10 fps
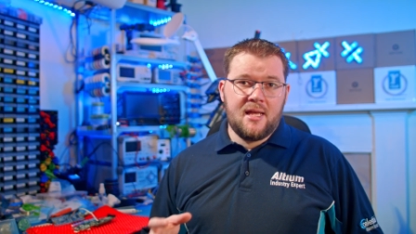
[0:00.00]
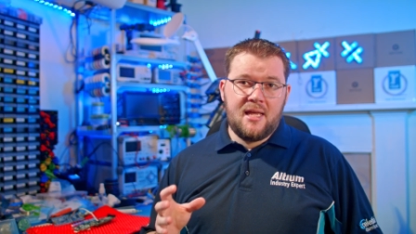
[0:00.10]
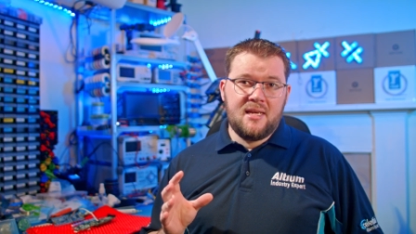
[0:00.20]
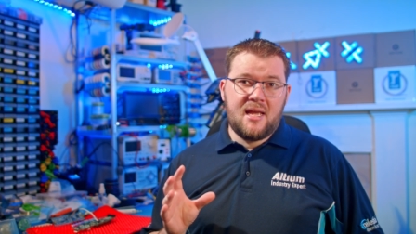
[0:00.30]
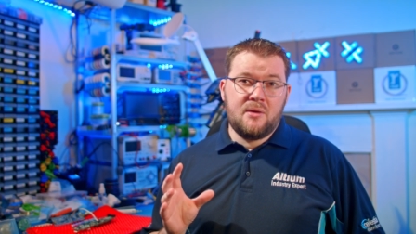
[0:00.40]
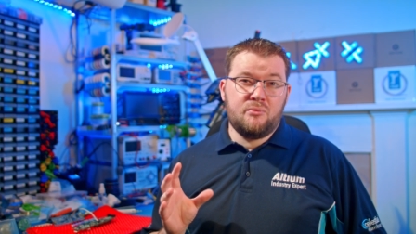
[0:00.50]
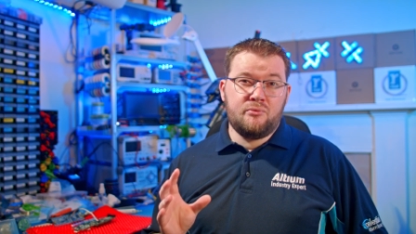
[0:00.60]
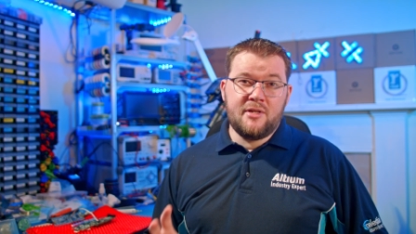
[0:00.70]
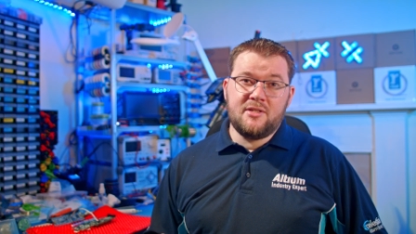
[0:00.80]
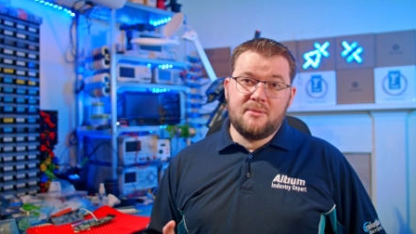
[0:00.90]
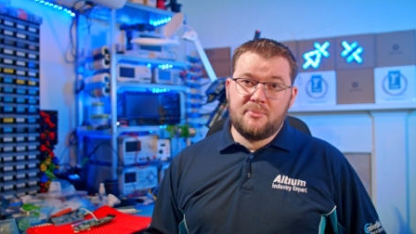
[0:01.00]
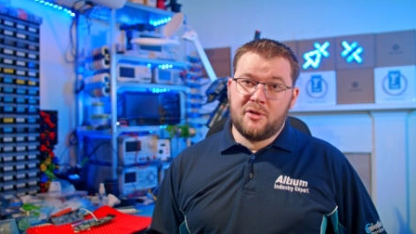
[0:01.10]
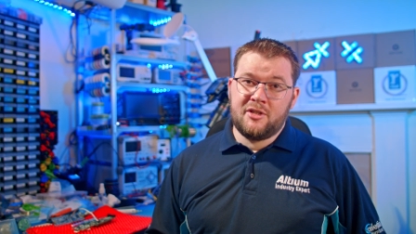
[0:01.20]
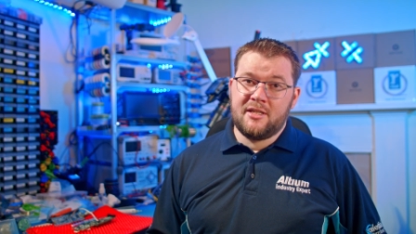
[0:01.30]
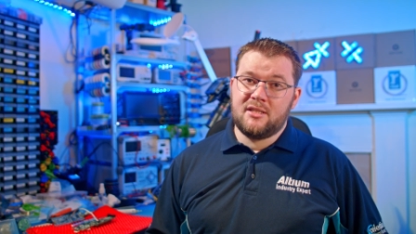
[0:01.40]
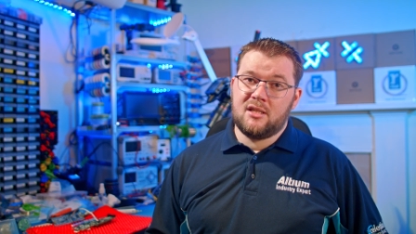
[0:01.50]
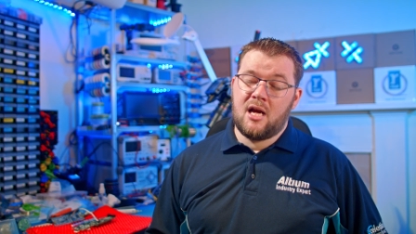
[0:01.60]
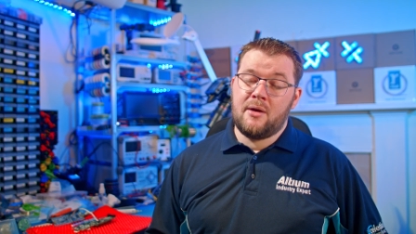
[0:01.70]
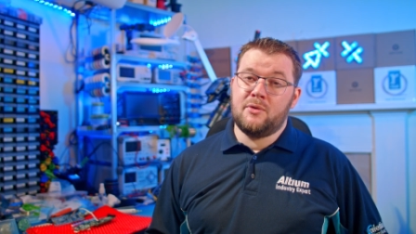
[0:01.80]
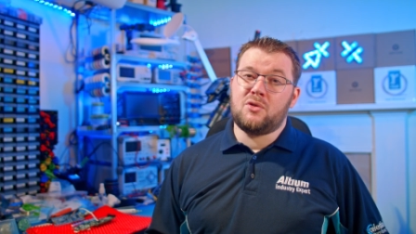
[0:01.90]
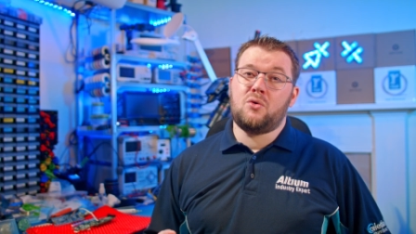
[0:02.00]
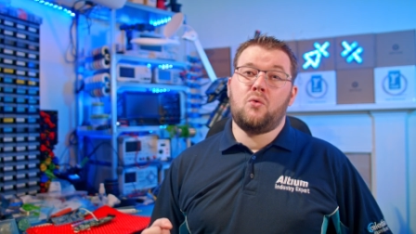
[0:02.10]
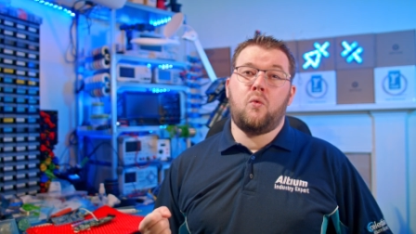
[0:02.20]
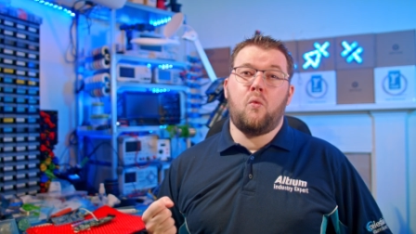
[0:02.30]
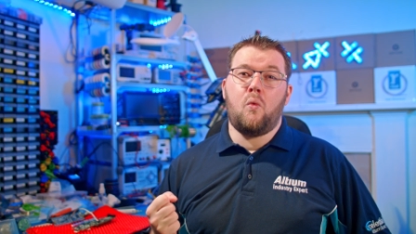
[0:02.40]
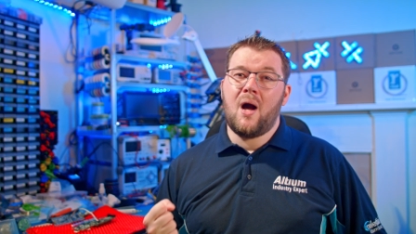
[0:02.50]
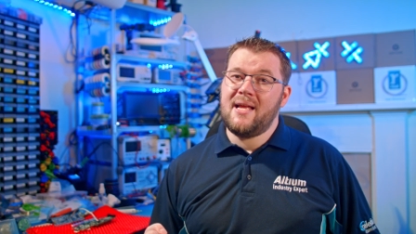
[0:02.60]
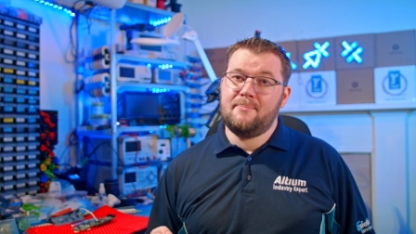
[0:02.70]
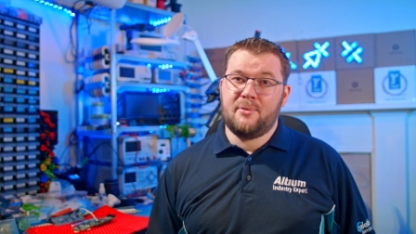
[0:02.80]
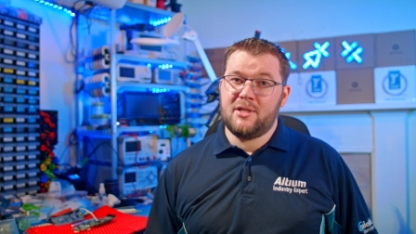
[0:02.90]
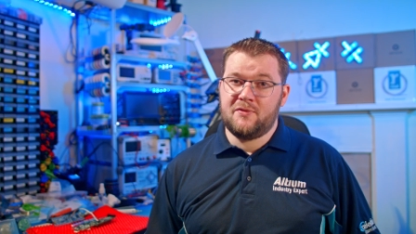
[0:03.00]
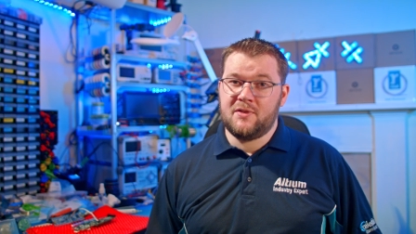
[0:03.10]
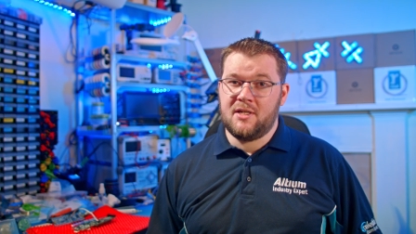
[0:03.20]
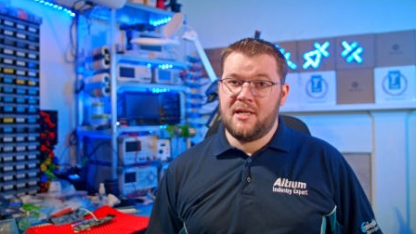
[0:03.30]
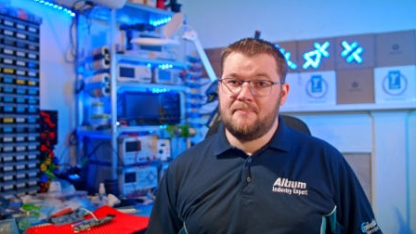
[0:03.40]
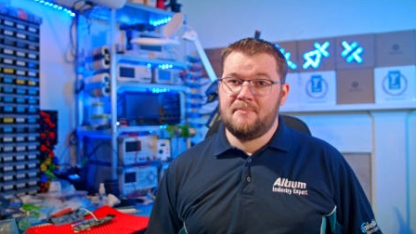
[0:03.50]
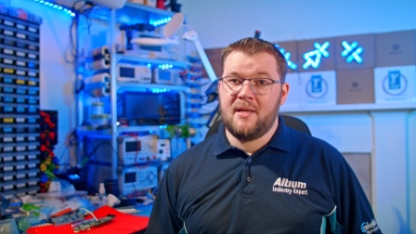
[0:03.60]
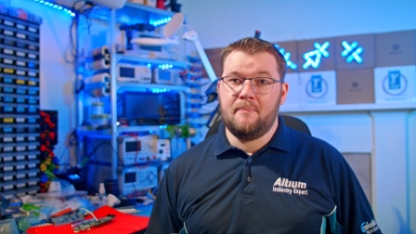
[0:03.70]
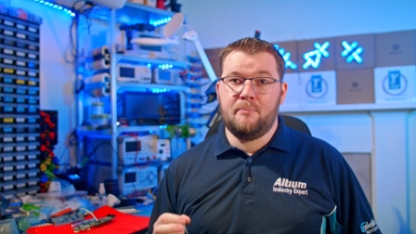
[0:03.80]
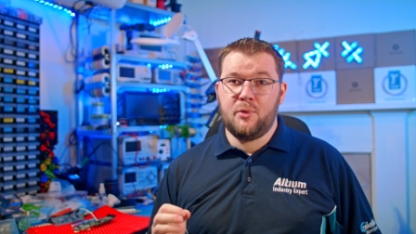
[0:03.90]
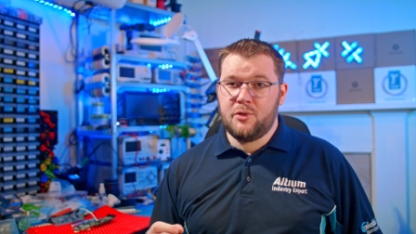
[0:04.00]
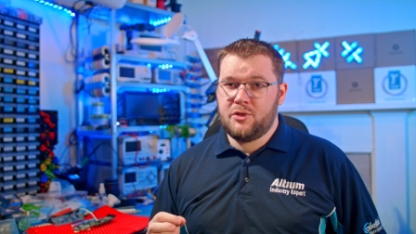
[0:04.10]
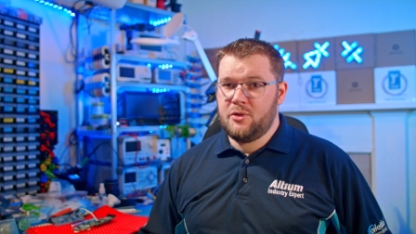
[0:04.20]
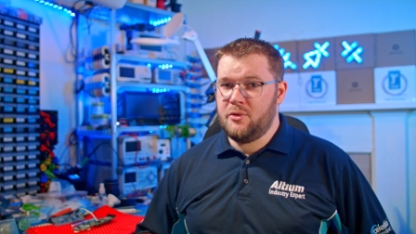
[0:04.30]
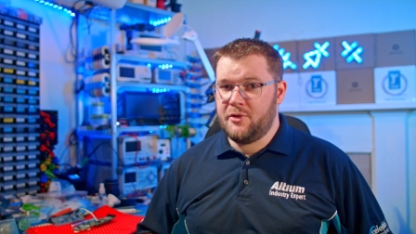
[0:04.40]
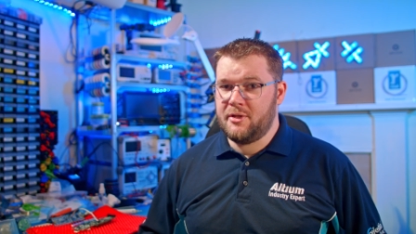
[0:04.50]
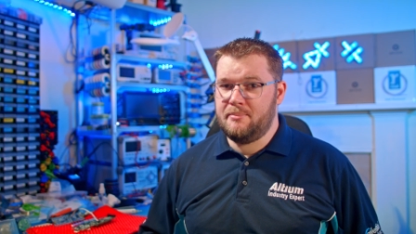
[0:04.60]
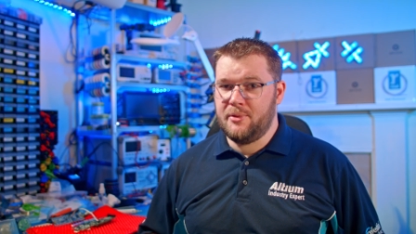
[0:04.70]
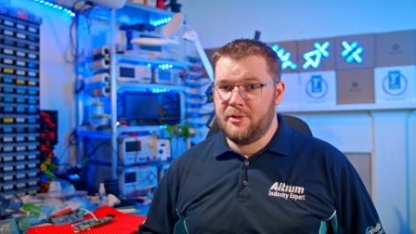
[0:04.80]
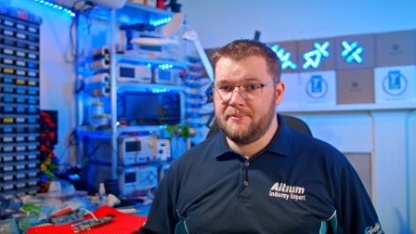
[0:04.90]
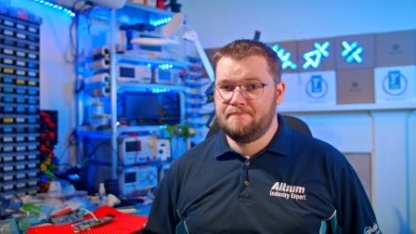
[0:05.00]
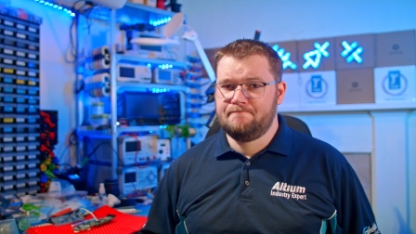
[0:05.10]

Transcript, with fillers: In a recent project, I was quite pressed for time and pushed to order the board.